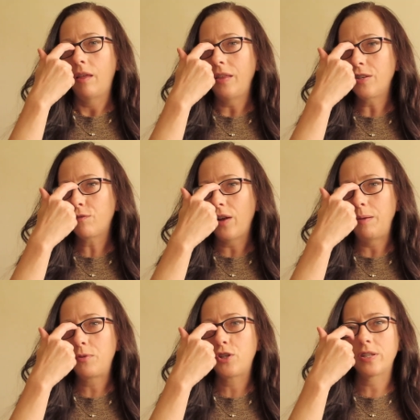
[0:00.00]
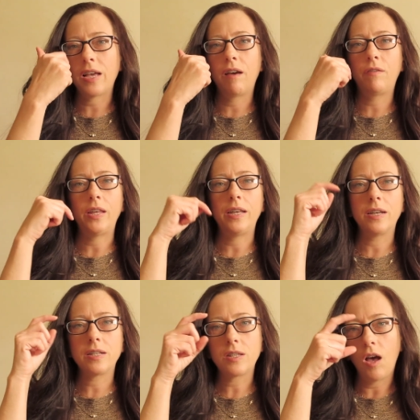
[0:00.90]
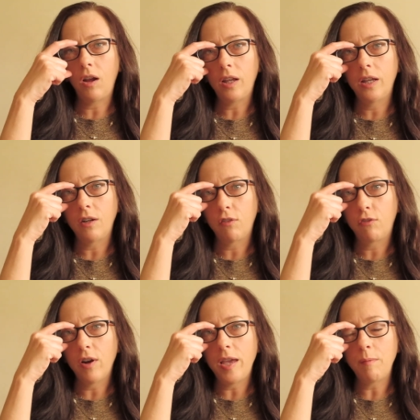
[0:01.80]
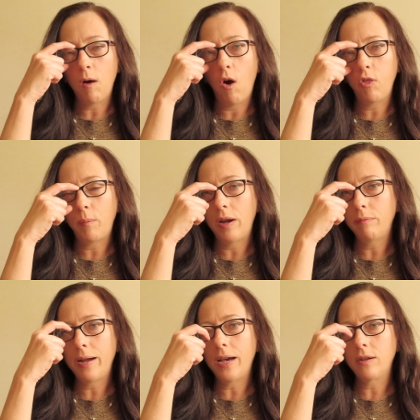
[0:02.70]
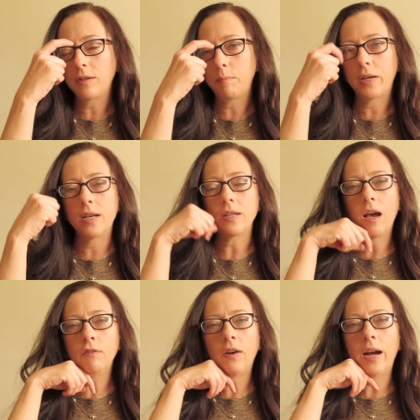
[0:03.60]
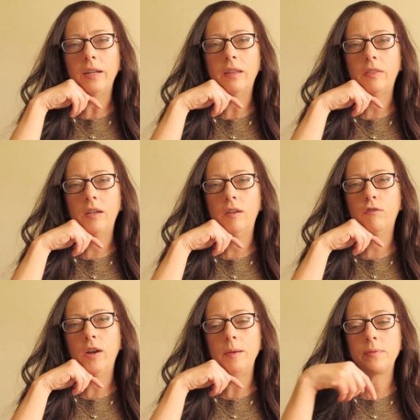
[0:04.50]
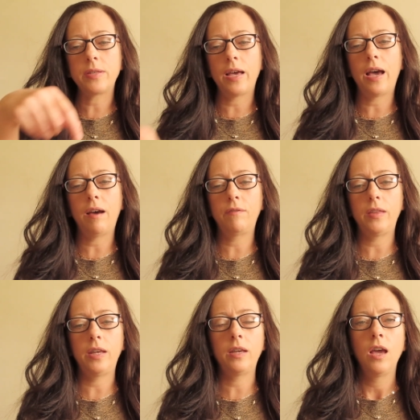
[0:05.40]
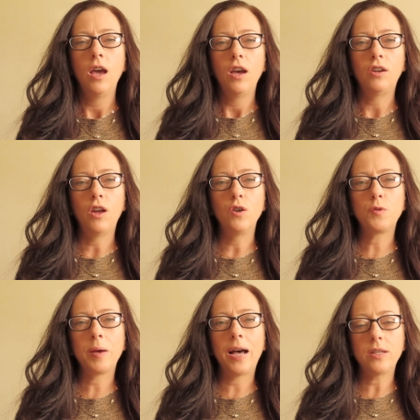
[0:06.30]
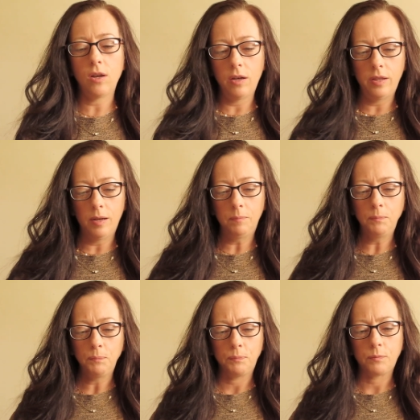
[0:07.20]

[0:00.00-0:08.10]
Now these frames just have the solid frame all the way around, because I find that the frames that have the nose pads on them